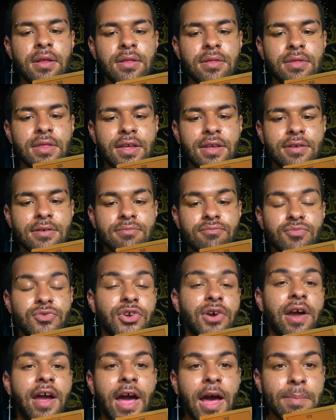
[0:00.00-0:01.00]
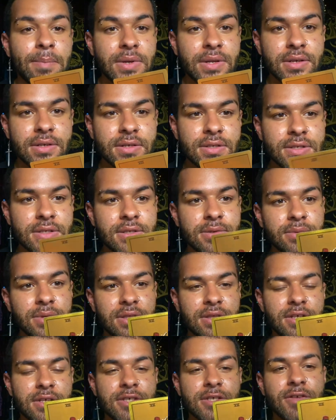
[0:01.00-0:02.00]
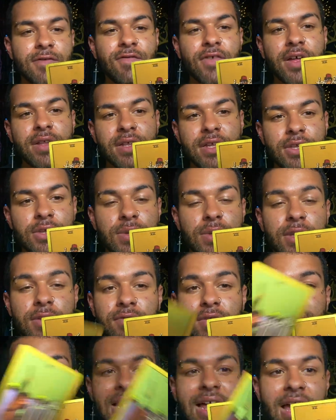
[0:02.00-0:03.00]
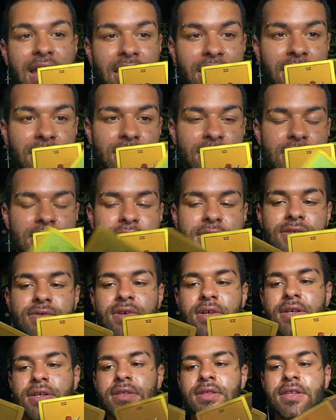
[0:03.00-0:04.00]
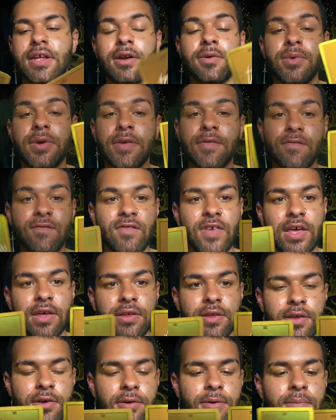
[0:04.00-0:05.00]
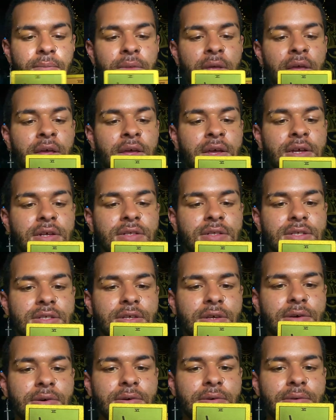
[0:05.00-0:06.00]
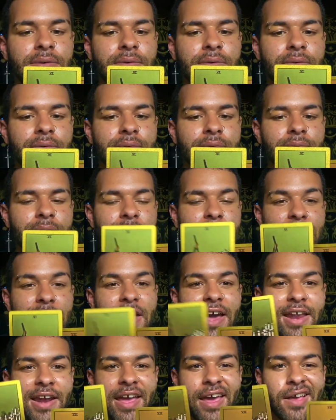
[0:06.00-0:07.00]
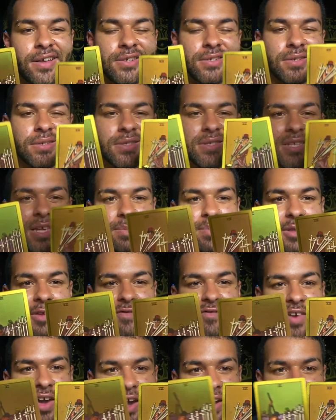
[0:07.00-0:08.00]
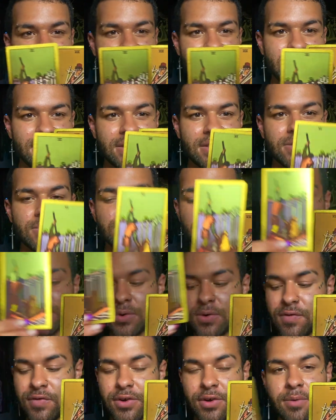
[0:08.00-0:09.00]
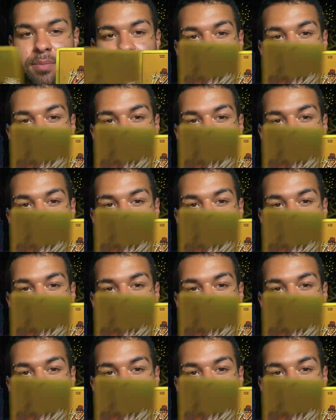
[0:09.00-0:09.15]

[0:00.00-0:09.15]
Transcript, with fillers: like your happiness with this. You felt like you could rely on this, right? That it wouldn't fail you. And so when you kind of had to accept the fact that it was over,